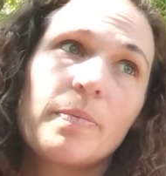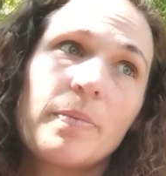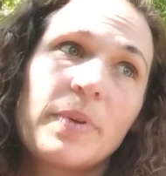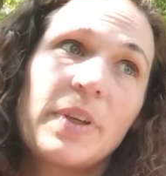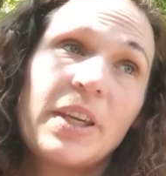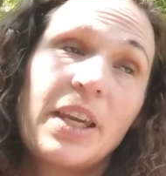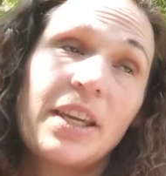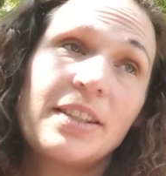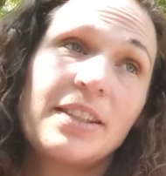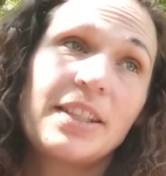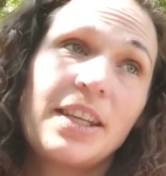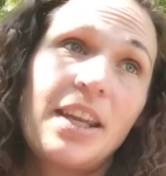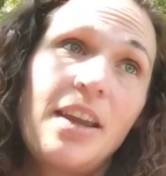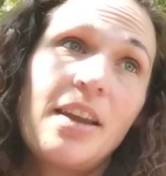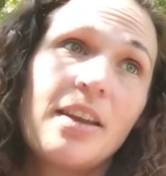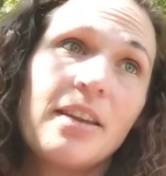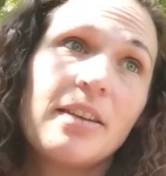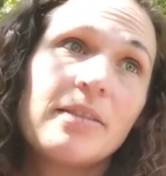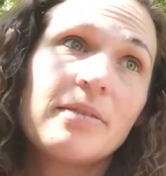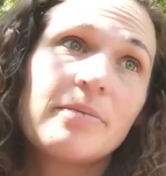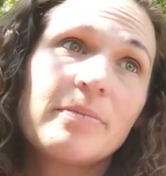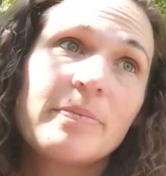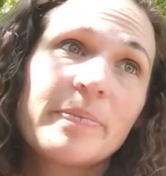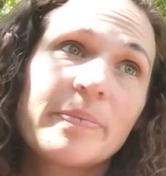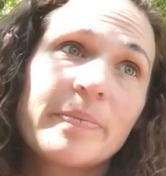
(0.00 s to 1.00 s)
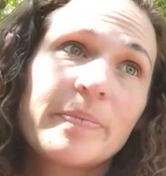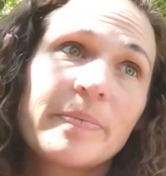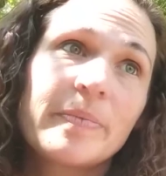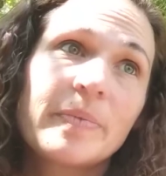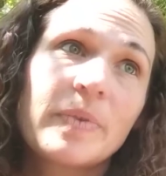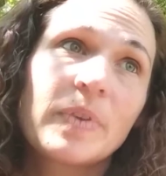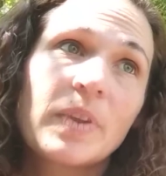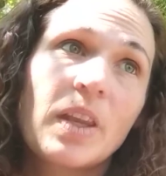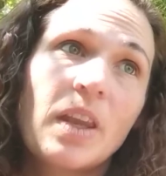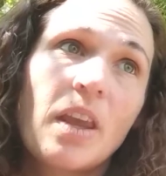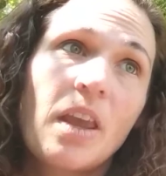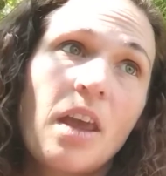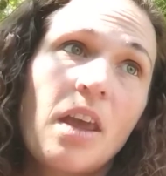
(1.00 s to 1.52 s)
kicked in,
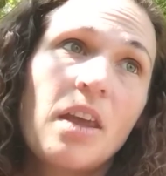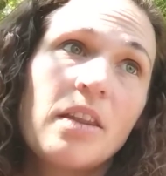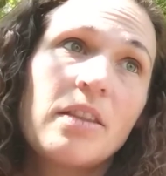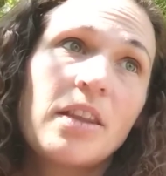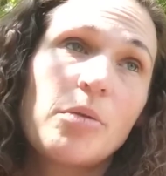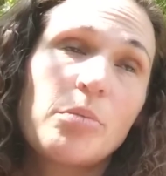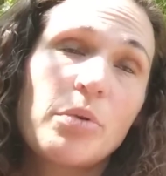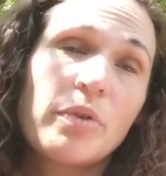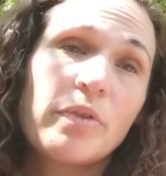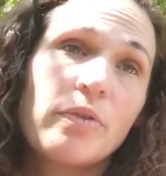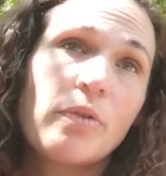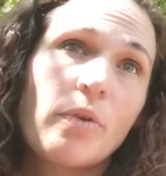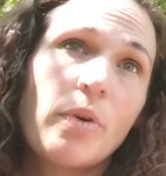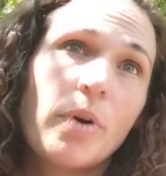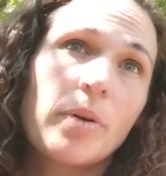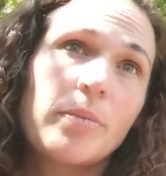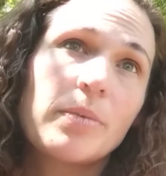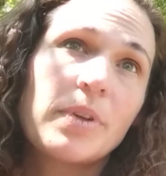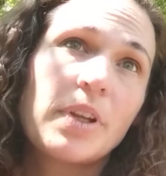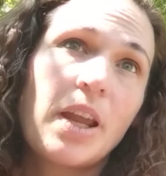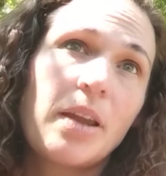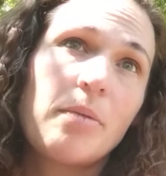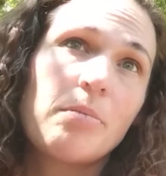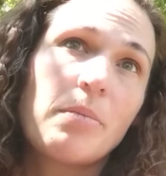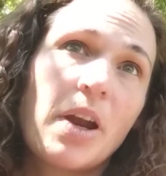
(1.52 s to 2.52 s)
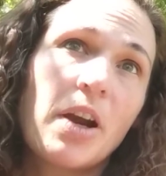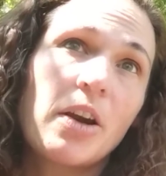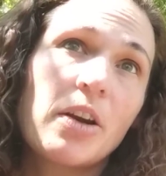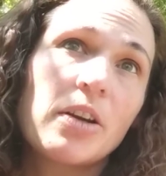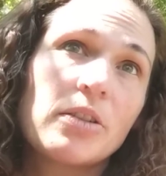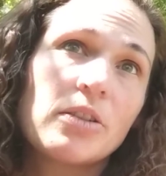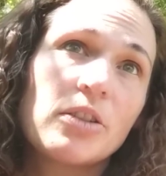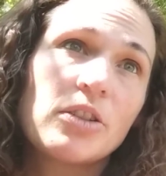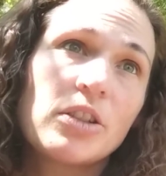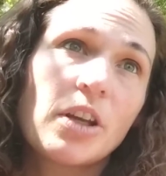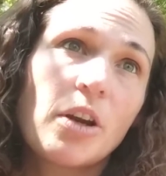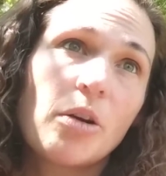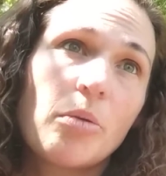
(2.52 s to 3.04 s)
they performed a
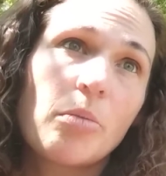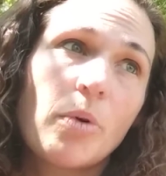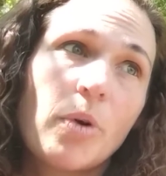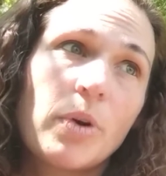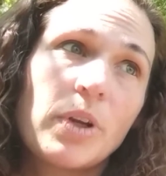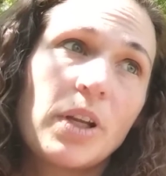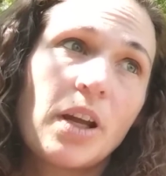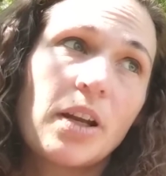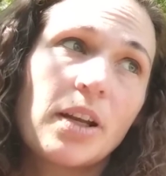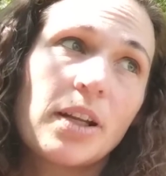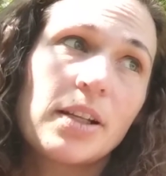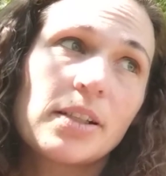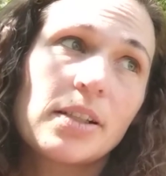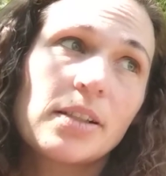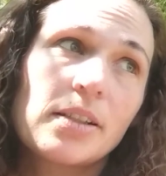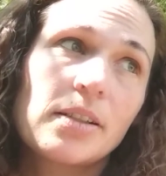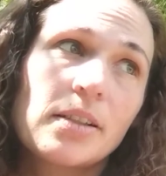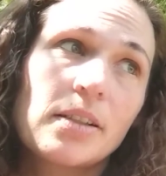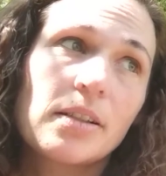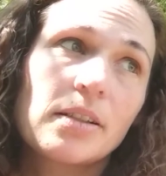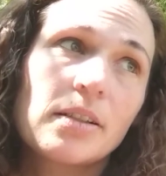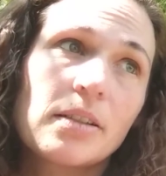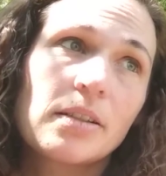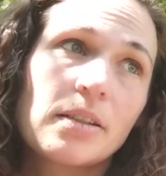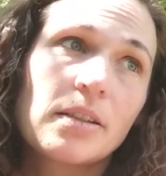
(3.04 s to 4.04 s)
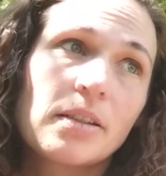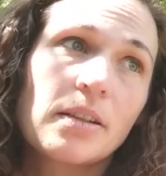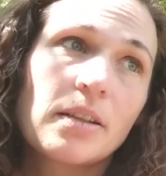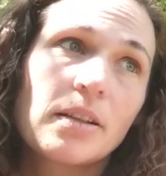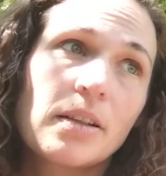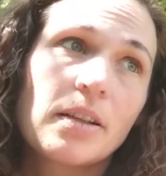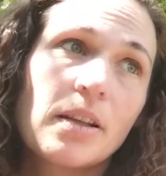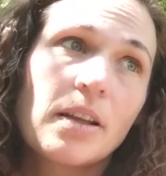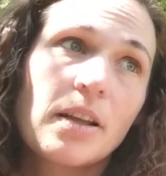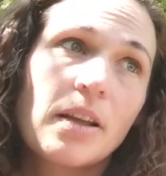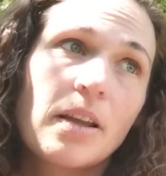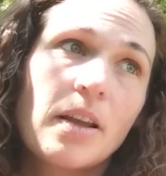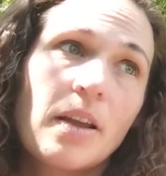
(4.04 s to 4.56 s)
marriage ceremony on us,
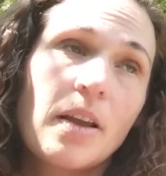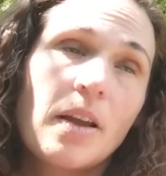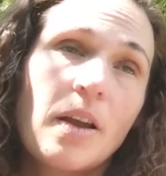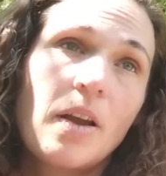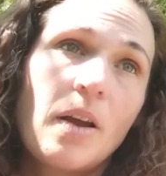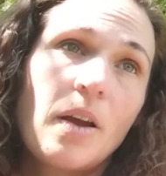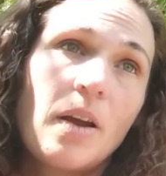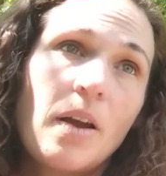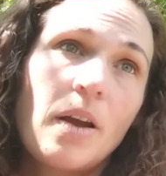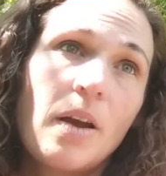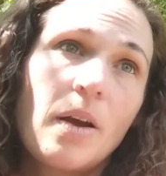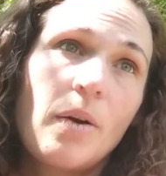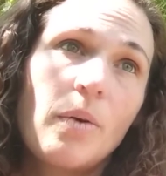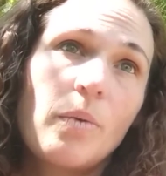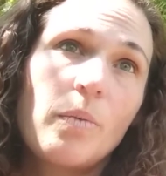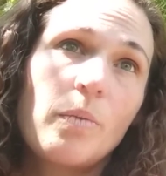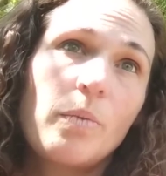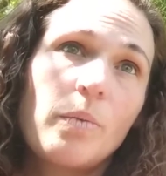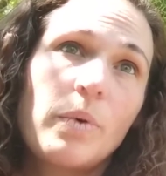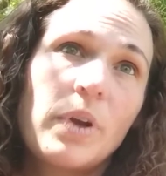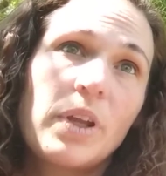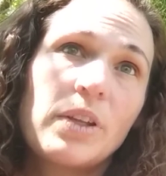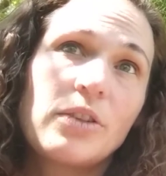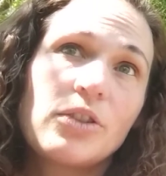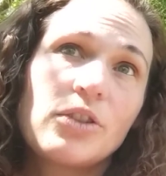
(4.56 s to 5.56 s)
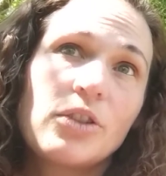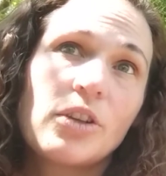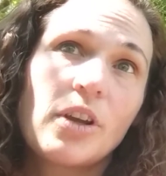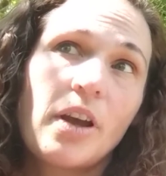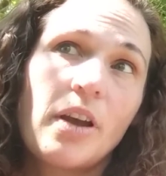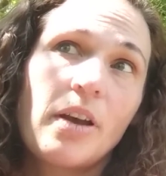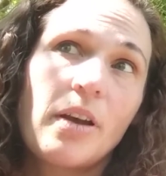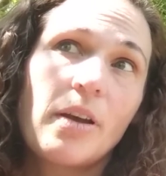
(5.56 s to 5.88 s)
which